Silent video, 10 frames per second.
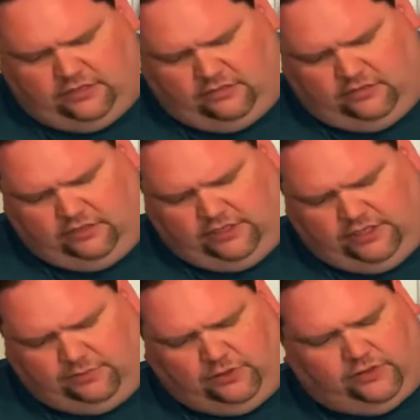Well, let's just
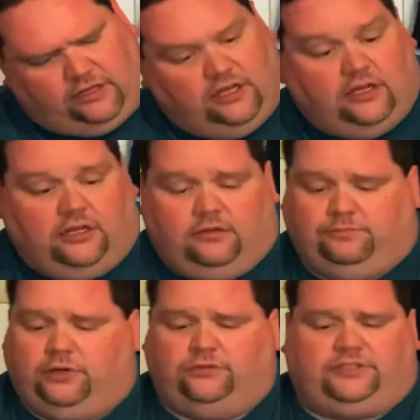
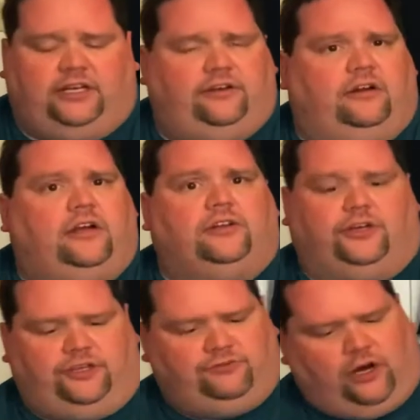pull tender. Look,
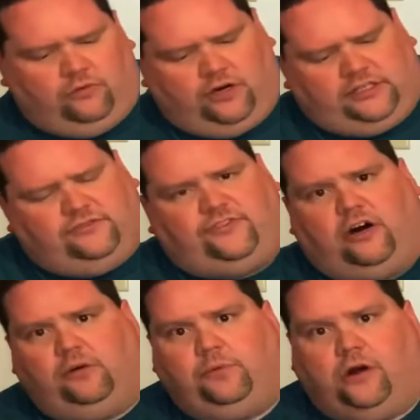you don't want it to fall
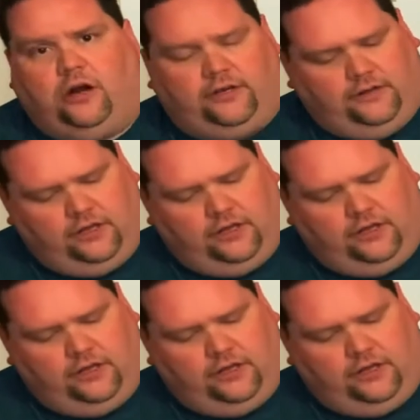apart.